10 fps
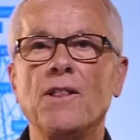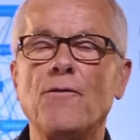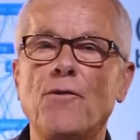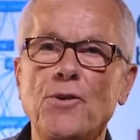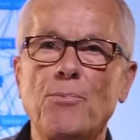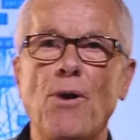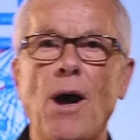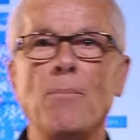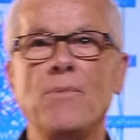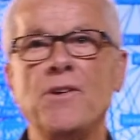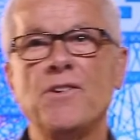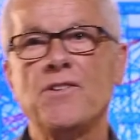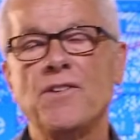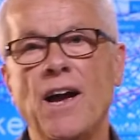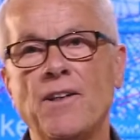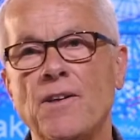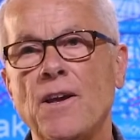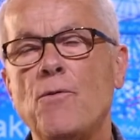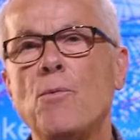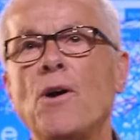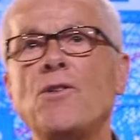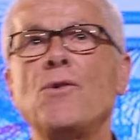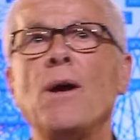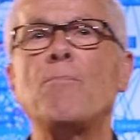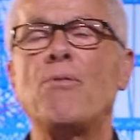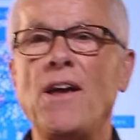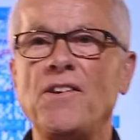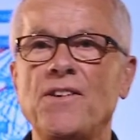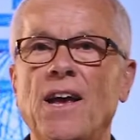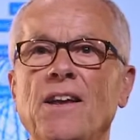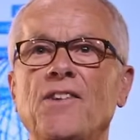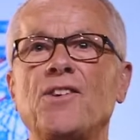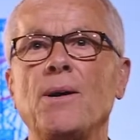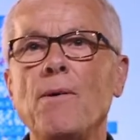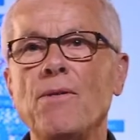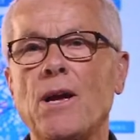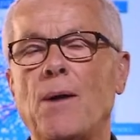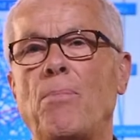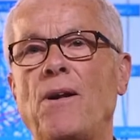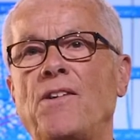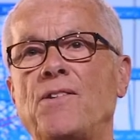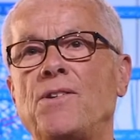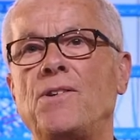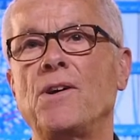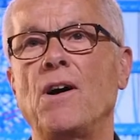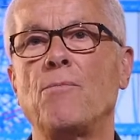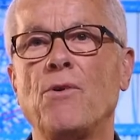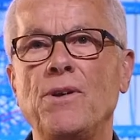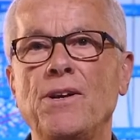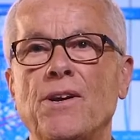The first problem is that if we want to embrace at least some of the complexity of marine